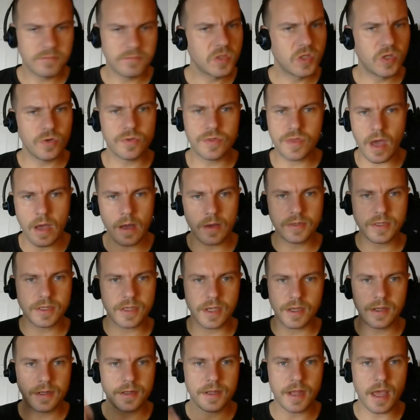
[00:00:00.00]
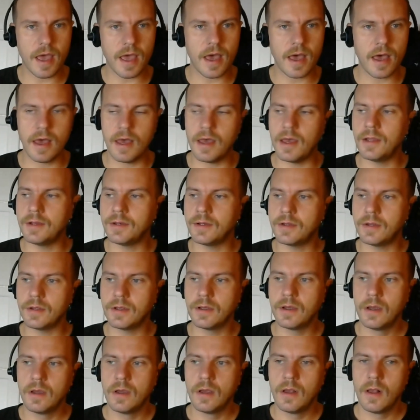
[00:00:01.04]

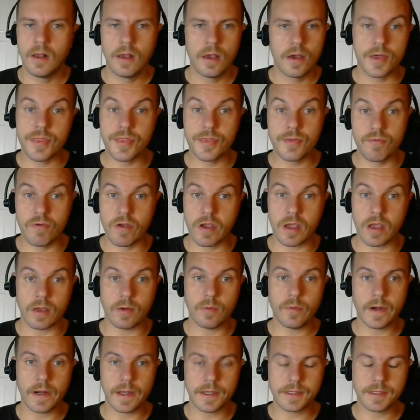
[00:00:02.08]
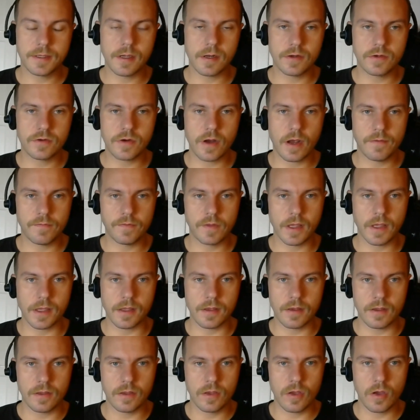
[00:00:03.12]
2003 when I started
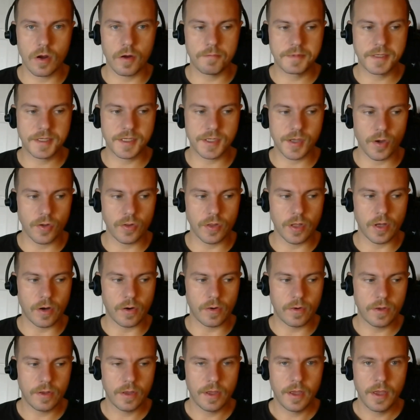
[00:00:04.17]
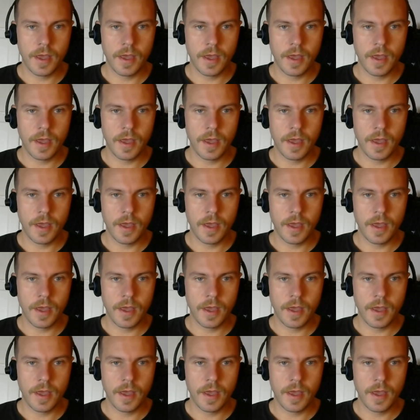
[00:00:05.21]
traveling Europe solo,